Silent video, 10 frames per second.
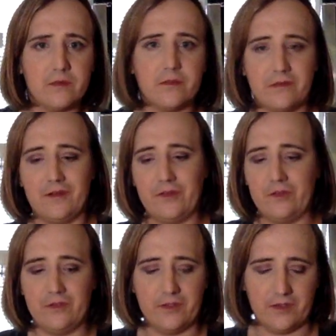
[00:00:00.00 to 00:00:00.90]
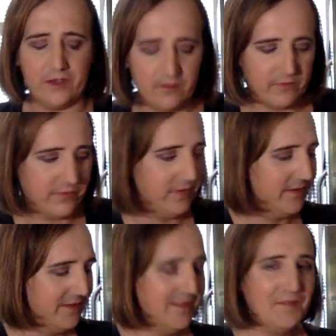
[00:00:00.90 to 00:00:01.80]
Seriously, like give
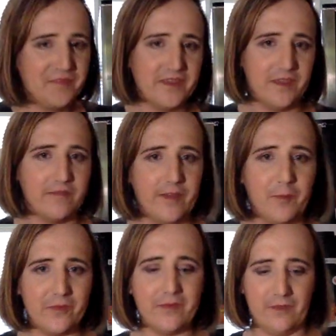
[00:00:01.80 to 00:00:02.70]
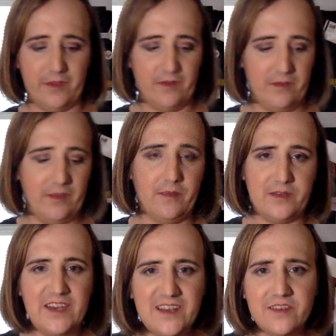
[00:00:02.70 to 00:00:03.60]
them, like,
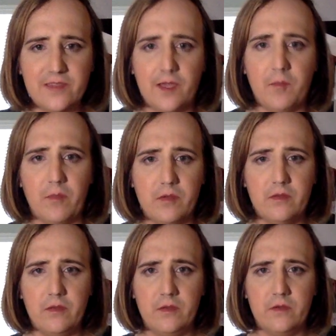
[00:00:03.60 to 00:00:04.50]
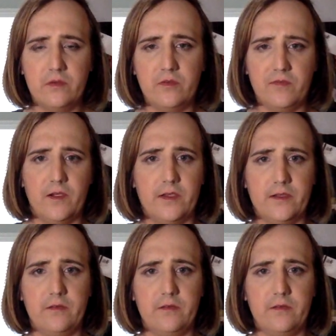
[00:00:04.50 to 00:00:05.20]
teach them to fight.